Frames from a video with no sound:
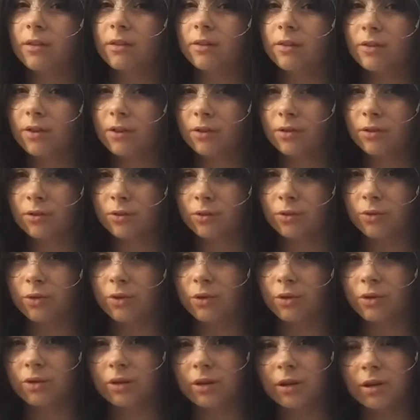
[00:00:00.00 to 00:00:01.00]
these
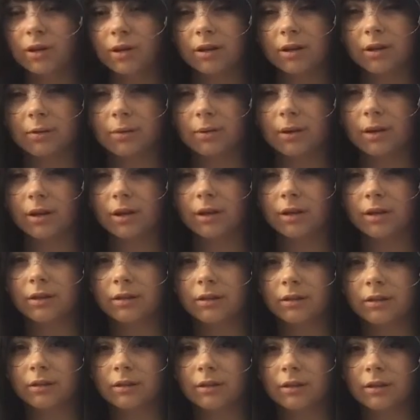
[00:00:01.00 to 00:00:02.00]
tutorials and
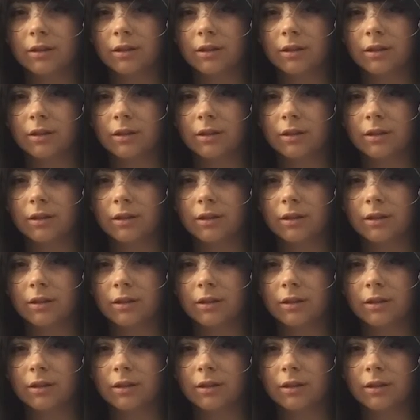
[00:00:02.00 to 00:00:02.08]
DIYs,